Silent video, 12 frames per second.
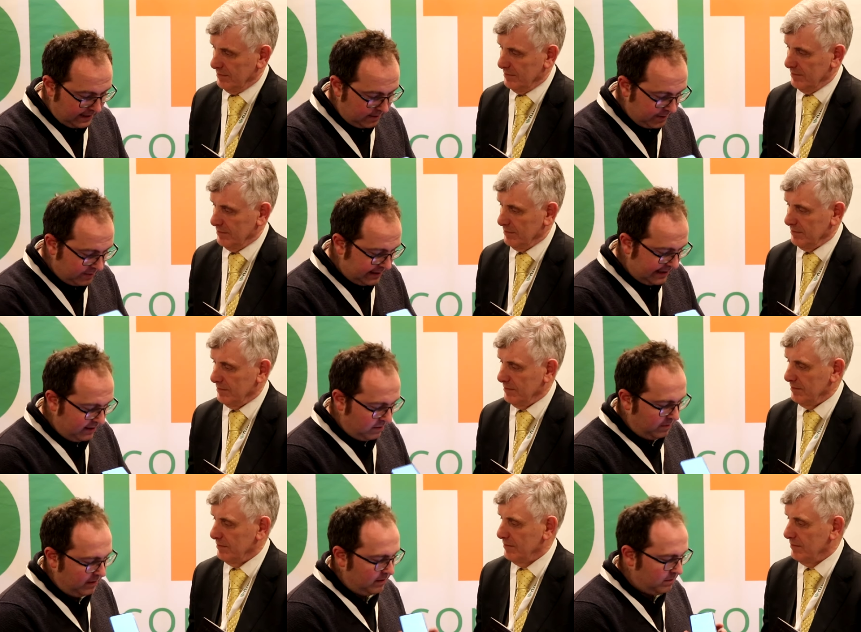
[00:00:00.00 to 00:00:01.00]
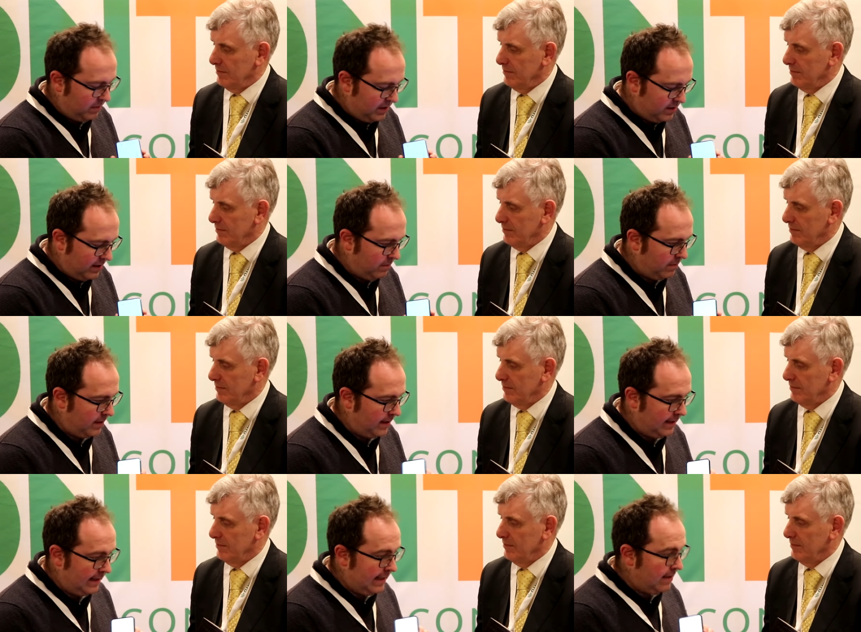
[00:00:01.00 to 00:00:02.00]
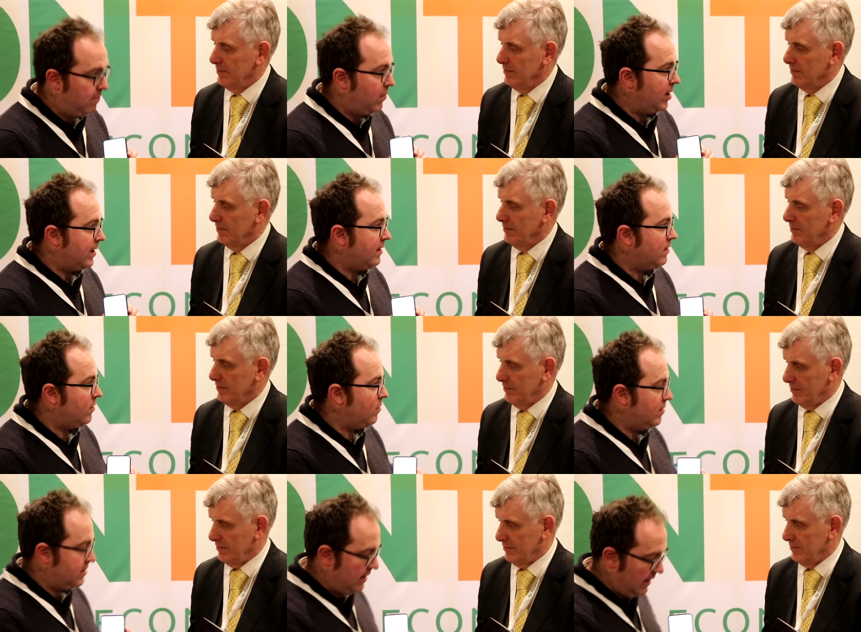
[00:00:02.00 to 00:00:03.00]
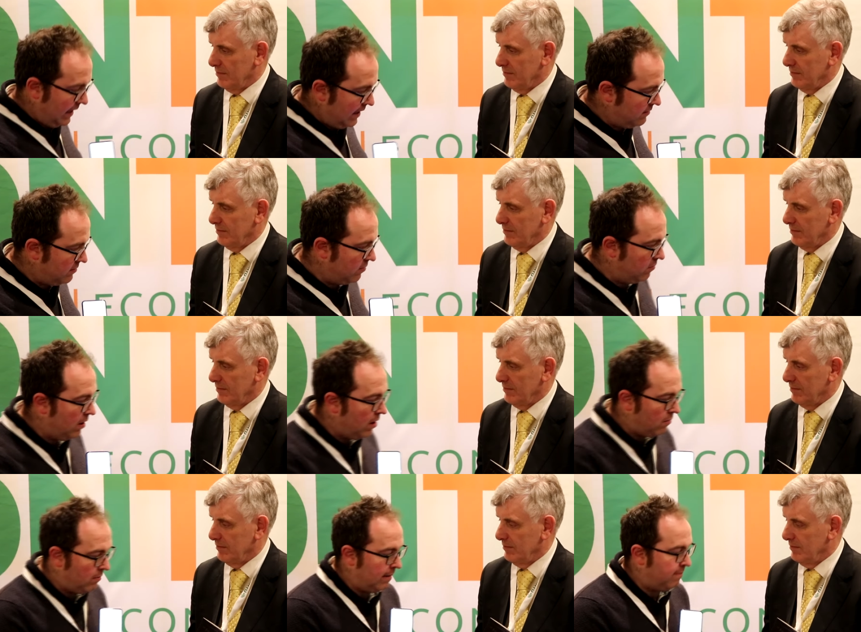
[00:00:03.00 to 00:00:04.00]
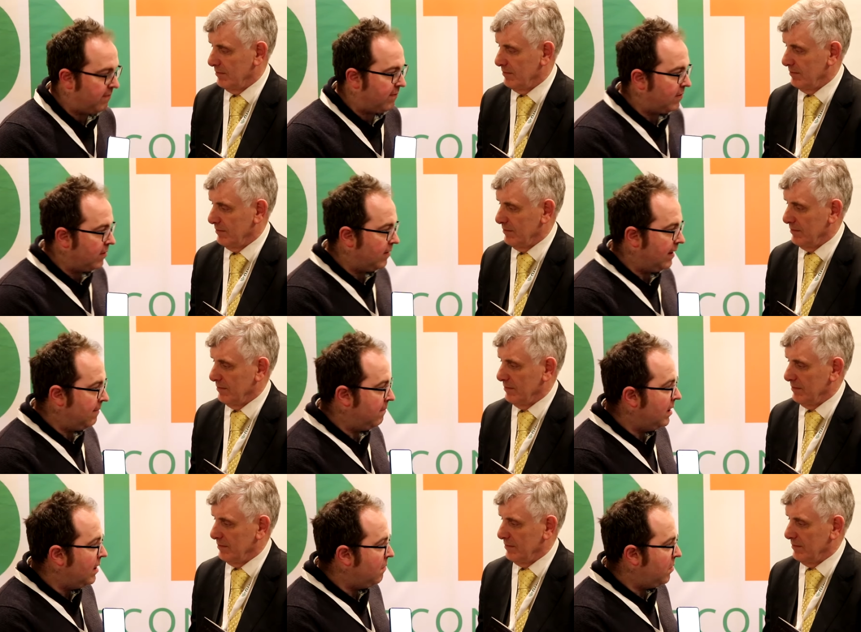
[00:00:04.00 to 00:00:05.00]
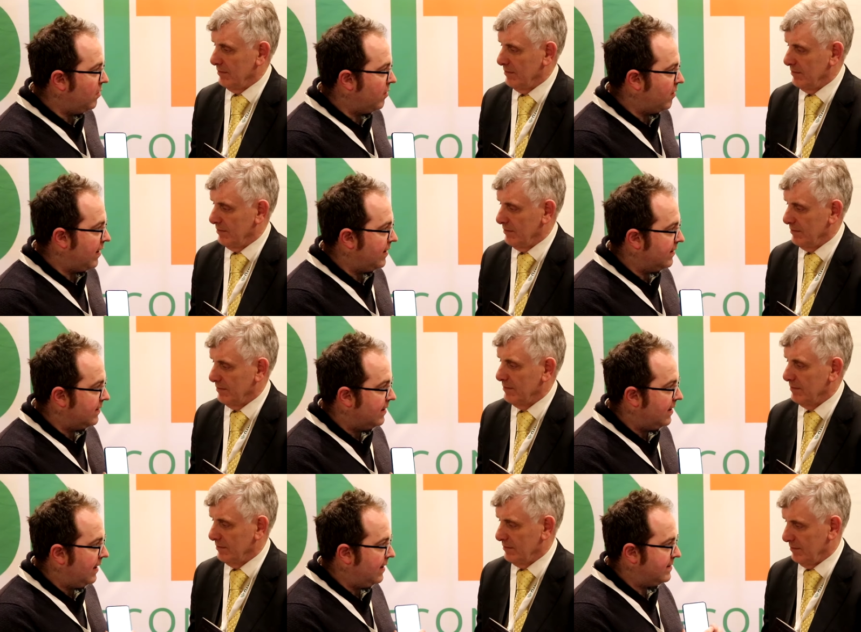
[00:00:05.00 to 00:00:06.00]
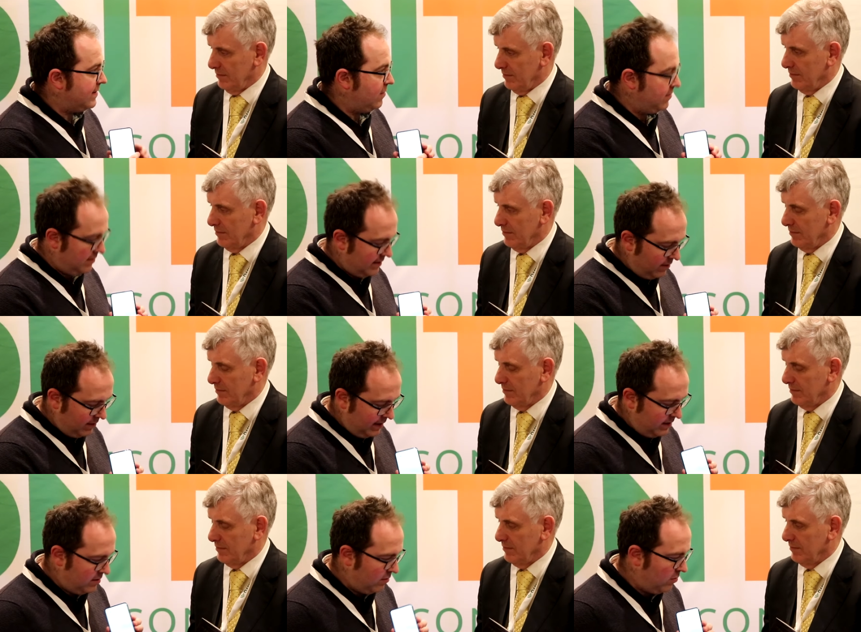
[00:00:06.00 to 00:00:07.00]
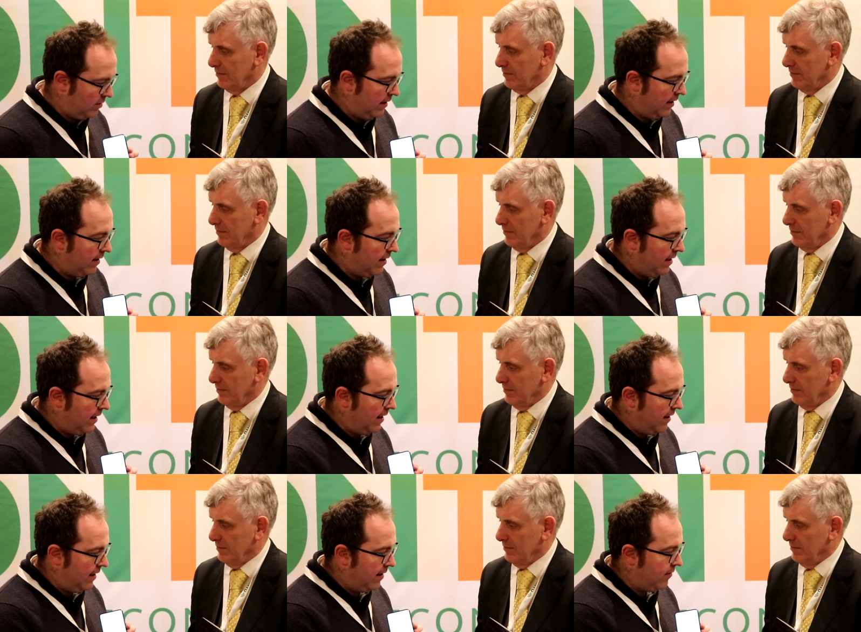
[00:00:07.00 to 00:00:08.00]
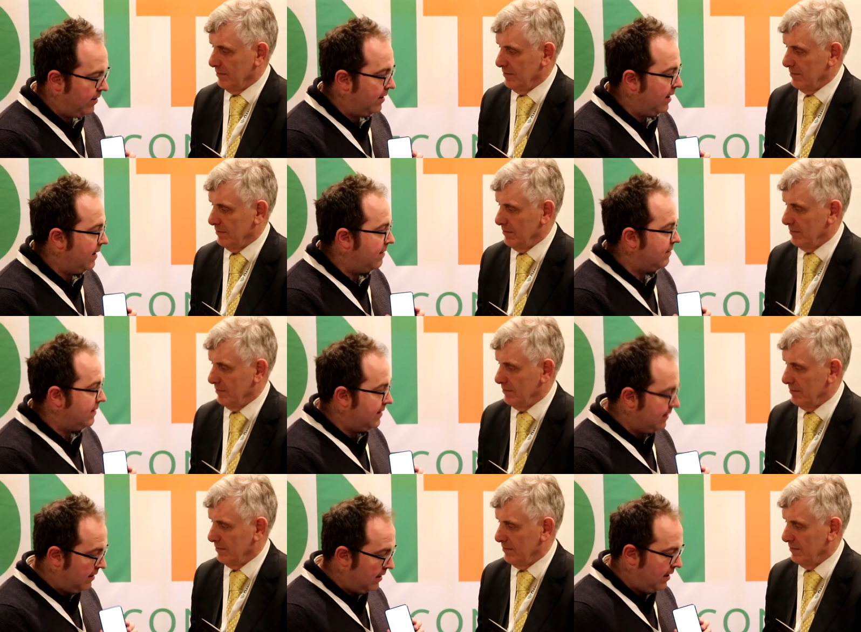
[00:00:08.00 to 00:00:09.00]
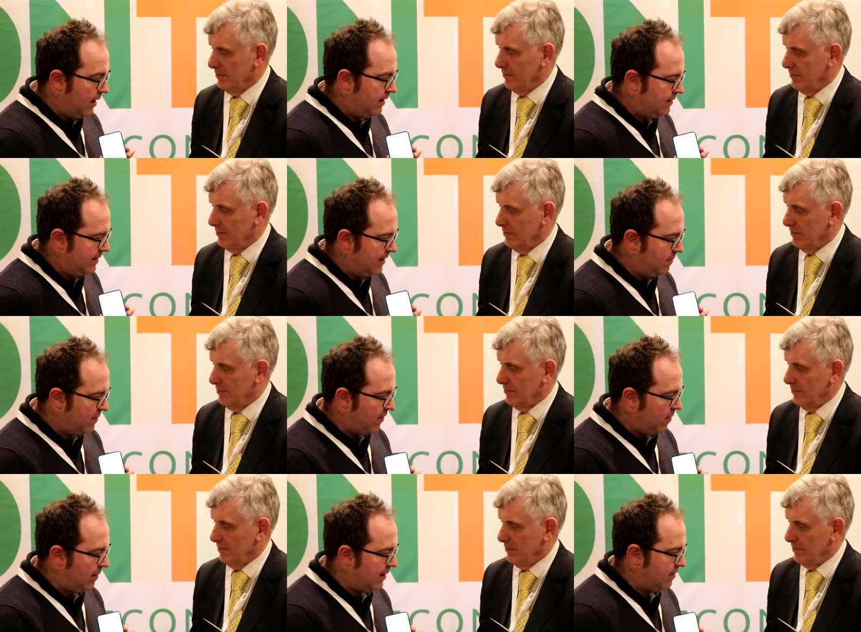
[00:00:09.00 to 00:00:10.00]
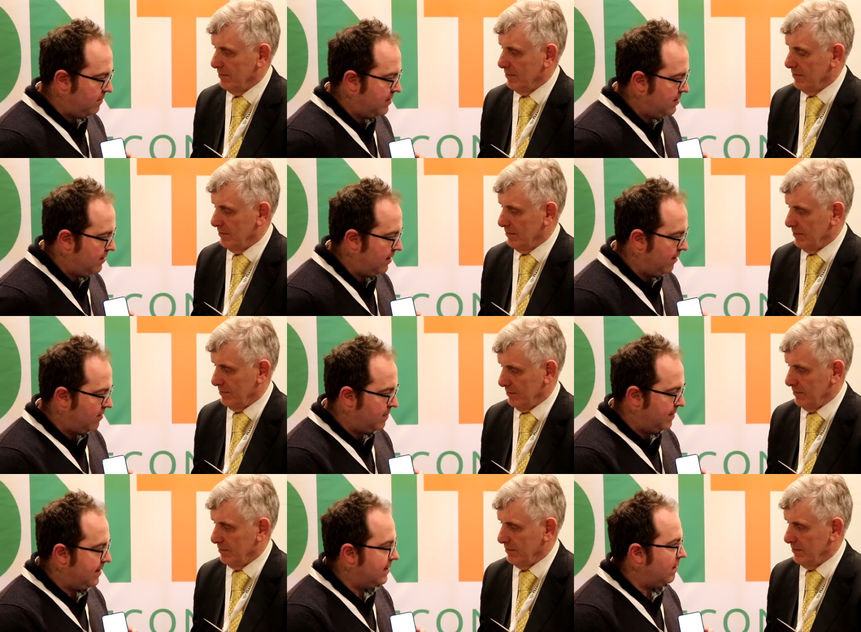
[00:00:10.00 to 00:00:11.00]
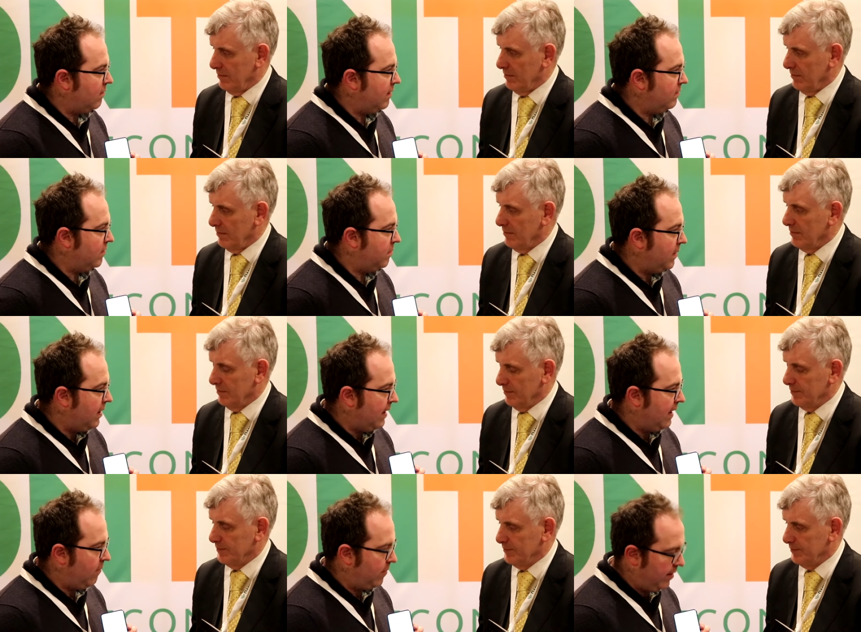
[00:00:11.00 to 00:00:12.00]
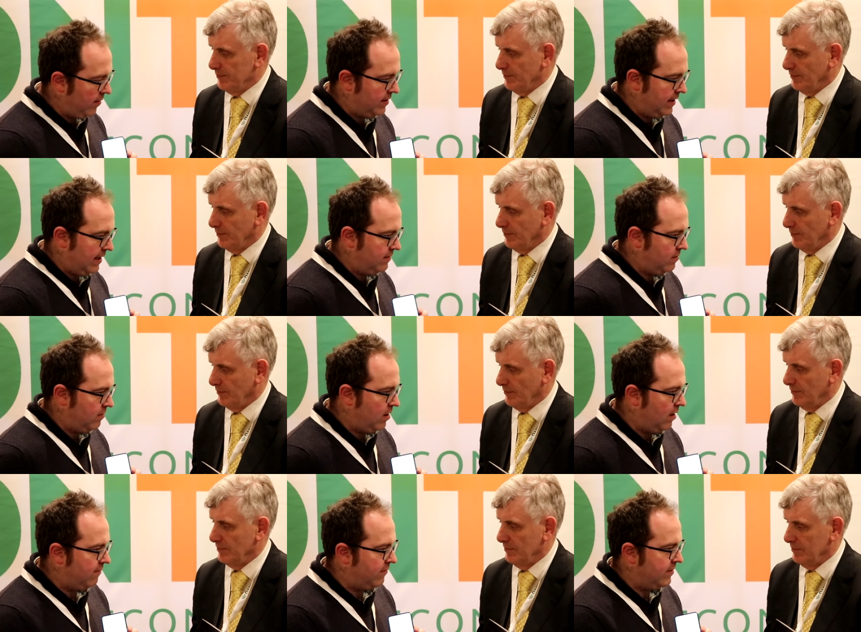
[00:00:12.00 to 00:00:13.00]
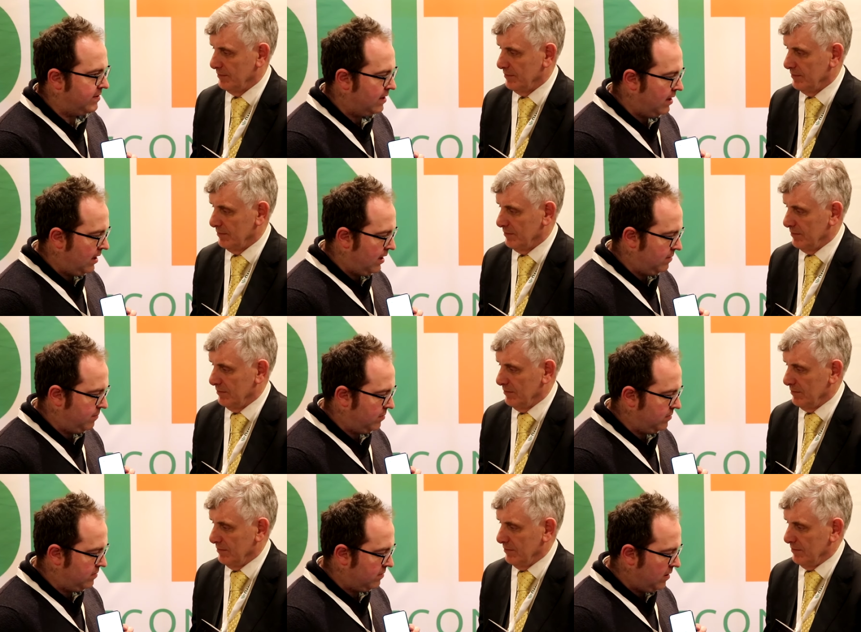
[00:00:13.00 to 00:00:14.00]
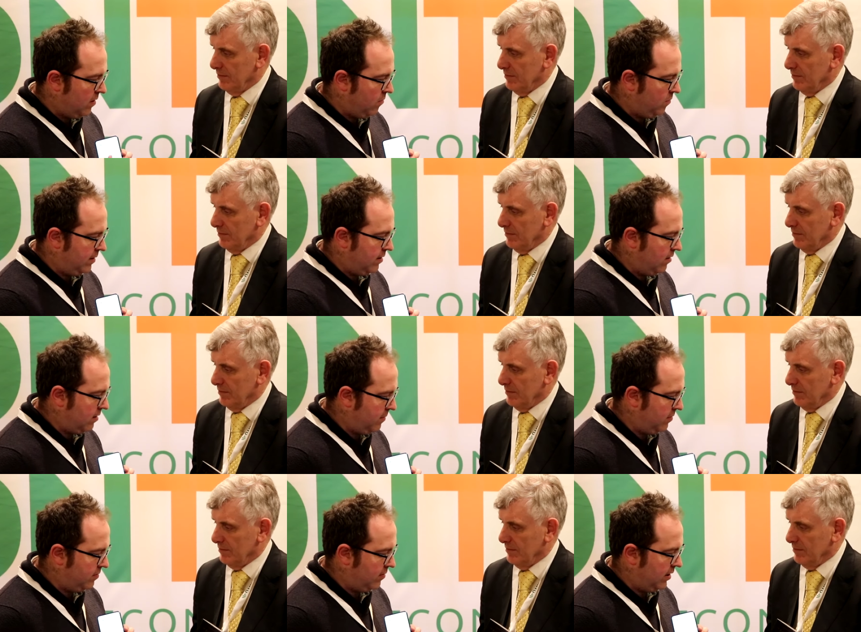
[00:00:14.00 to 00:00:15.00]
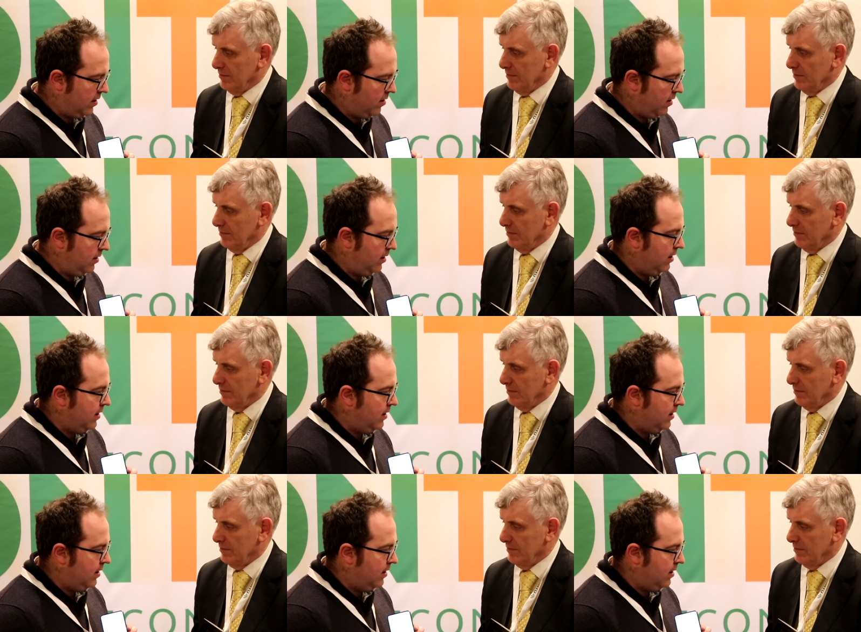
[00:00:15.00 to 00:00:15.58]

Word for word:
Speaker 1: And I'm now delighted to be joined by Liam Mulligan, who is an Aontú rep for um, Buncrana, uh, South, South Inishowen uh, area. Uh, Liam, you're very welcome to the Irish Political Roundup. Uh, we're here at the Aontú conference. I suppose when we talk about Donegal,